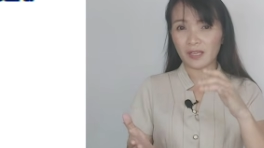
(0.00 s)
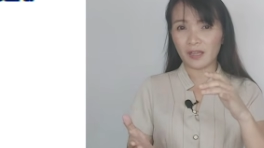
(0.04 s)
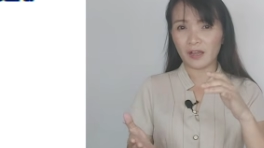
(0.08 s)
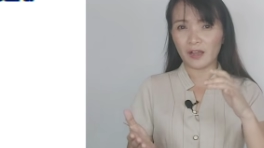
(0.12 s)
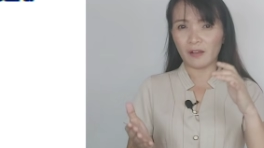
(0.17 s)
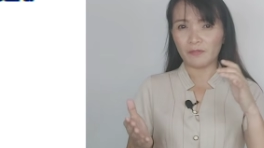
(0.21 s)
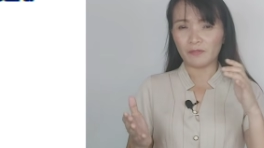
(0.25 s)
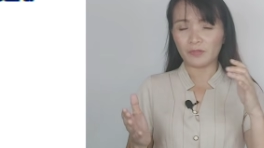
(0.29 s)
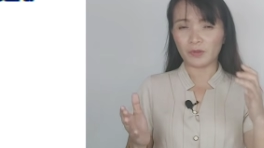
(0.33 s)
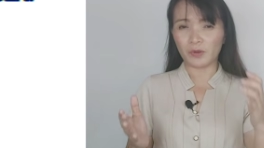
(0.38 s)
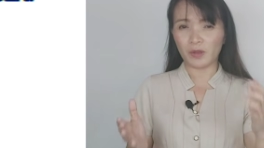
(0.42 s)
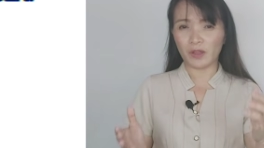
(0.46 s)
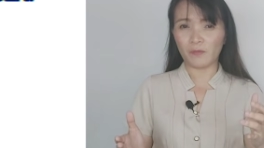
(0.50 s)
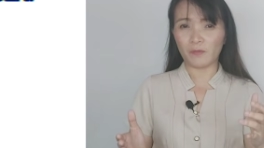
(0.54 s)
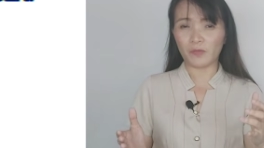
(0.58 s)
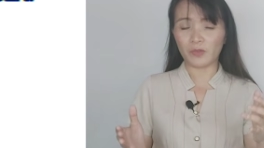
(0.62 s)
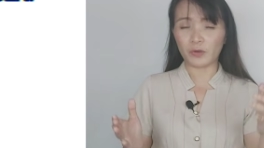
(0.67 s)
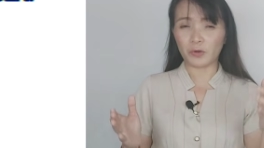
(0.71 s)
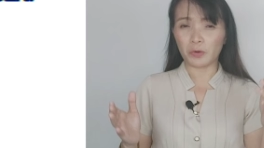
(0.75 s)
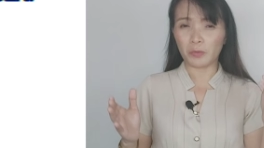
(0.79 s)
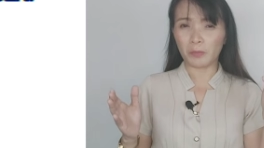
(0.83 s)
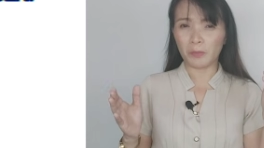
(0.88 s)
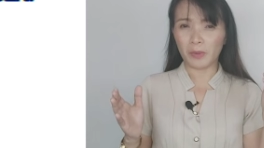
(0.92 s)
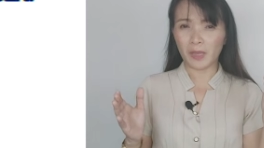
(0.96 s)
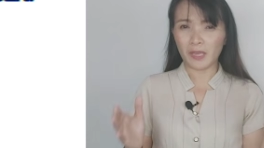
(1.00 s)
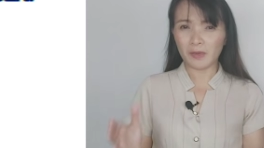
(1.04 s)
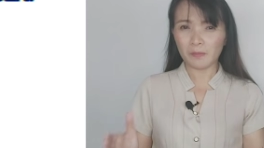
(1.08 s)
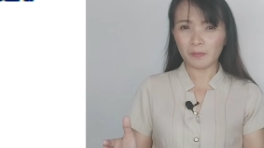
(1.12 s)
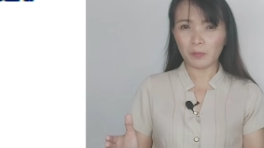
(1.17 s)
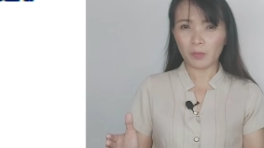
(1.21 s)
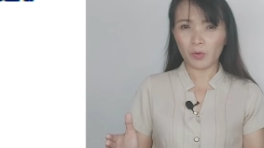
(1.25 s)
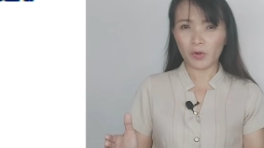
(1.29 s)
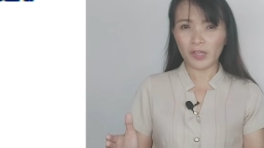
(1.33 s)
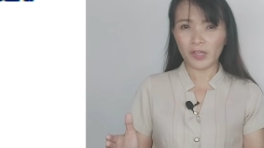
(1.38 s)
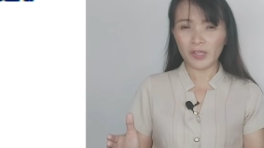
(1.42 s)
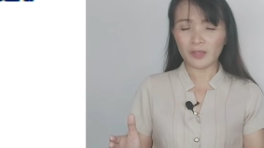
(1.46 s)
have to have your main
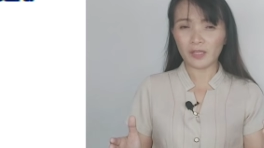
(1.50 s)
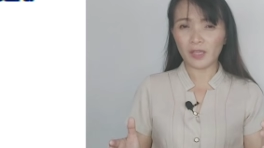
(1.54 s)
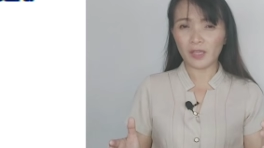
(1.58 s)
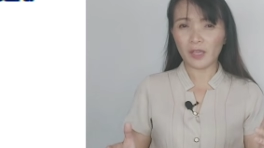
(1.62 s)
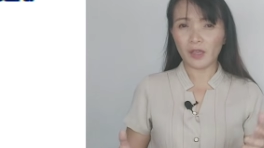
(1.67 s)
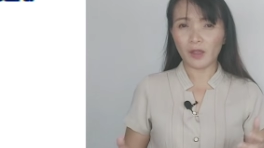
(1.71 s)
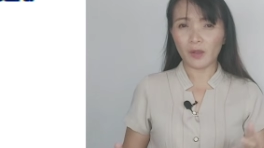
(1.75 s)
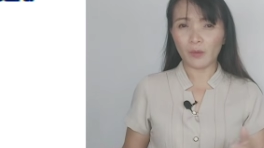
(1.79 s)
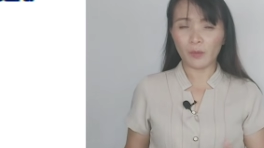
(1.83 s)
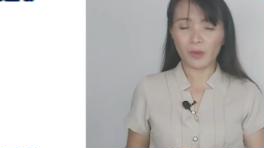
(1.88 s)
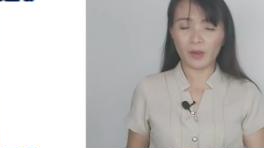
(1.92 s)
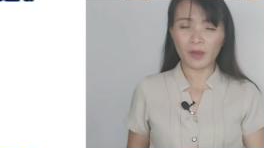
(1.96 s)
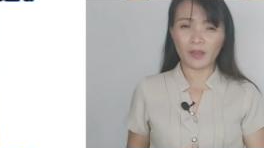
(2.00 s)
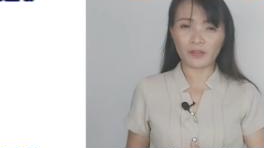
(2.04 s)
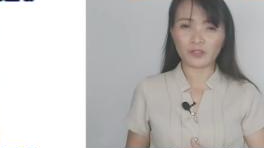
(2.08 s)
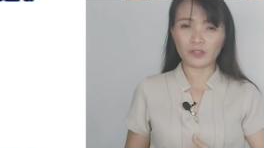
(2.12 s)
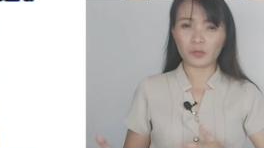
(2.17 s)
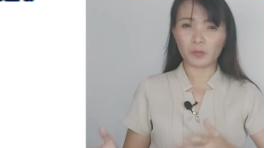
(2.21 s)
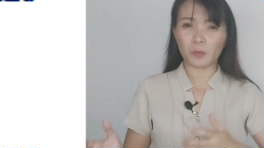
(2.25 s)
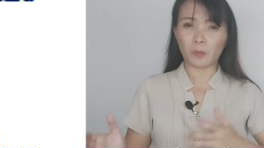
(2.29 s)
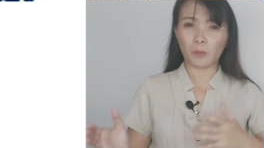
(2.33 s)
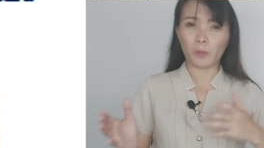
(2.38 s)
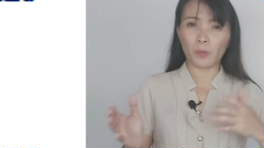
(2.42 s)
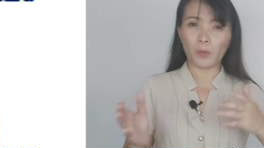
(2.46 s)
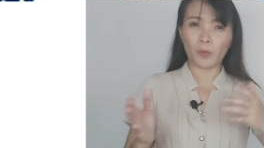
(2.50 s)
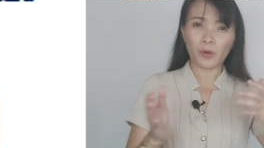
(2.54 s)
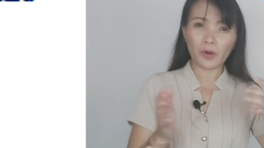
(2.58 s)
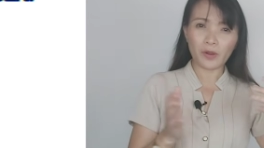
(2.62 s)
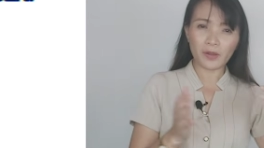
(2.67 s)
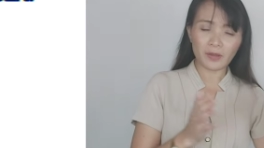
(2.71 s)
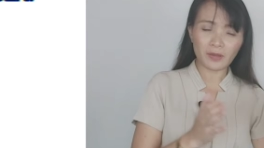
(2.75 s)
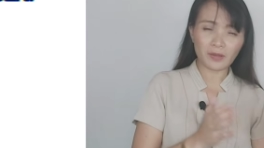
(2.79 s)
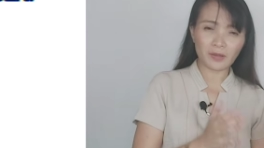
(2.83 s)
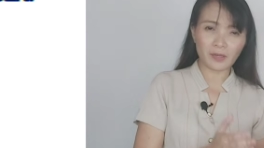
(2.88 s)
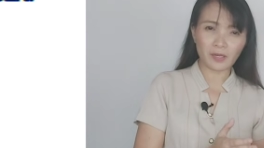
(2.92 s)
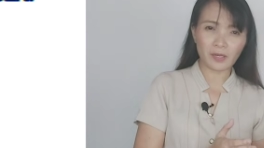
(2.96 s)
point with a support,